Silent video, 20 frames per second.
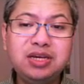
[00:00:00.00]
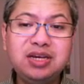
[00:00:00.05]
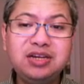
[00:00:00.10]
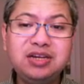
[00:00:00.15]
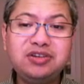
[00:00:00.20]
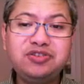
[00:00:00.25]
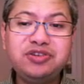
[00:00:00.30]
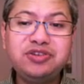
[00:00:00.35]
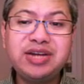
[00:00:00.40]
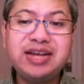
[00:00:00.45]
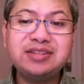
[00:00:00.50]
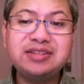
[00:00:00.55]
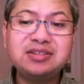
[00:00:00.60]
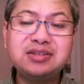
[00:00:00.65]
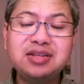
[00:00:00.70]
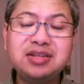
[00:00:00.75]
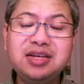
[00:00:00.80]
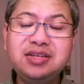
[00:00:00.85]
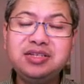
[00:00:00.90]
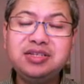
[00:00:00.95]
a
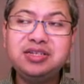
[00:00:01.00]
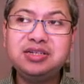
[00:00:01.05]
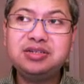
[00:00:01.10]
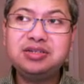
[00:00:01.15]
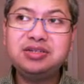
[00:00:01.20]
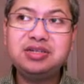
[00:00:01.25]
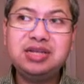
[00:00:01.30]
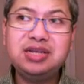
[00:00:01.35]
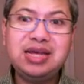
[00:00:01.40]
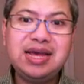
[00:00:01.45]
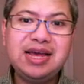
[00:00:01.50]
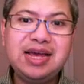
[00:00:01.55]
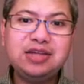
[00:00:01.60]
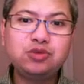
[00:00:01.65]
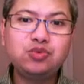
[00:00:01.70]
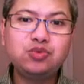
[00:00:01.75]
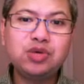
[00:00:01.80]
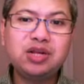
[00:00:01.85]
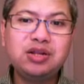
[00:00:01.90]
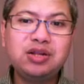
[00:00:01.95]
translation
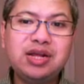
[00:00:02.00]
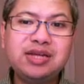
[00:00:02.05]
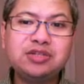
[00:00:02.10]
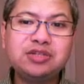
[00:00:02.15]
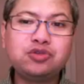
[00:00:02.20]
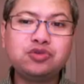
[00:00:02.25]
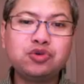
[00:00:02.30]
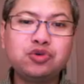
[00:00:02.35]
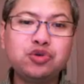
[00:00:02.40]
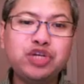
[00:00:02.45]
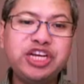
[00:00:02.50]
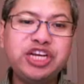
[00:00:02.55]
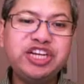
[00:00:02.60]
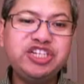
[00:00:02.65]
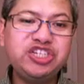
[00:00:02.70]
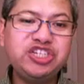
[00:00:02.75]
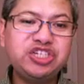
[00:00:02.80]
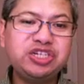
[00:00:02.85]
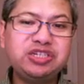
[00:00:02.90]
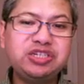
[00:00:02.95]
as well as
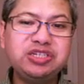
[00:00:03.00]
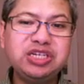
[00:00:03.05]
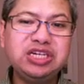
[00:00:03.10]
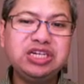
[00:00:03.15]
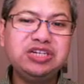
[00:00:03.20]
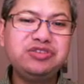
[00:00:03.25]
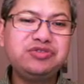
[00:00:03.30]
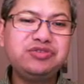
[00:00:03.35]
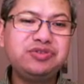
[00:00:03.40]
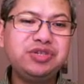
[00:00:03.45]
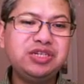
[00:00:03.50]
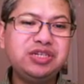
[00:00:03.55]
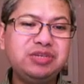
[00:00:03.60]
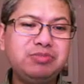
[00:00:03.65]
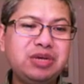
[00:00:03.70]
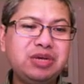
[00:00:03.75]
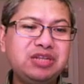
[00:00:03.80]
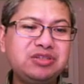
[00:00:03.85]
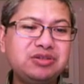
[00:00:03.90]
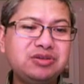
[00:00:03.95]
rotation in
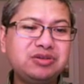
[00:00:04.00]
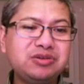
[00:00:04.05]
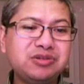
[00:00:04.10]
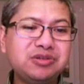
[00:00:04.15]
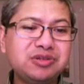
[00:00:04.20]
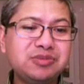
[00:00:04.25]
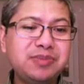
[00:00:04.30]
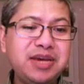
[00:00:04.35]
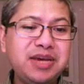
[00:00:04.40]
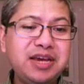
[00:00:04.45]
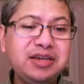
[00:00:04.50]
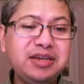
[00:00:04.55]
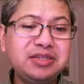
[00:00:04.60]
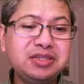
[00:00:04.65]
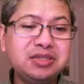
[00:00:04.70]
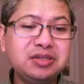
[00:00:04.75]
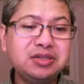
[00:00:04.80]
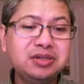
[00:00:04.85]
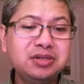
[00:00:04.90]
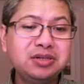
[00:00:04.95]
three-dimensional
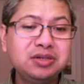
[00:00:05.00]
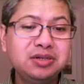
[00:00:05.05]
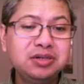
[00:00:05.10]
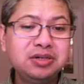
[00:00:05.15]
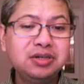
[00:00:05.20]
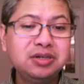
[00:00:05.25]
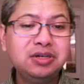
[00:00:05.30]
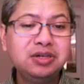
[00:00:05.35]
space,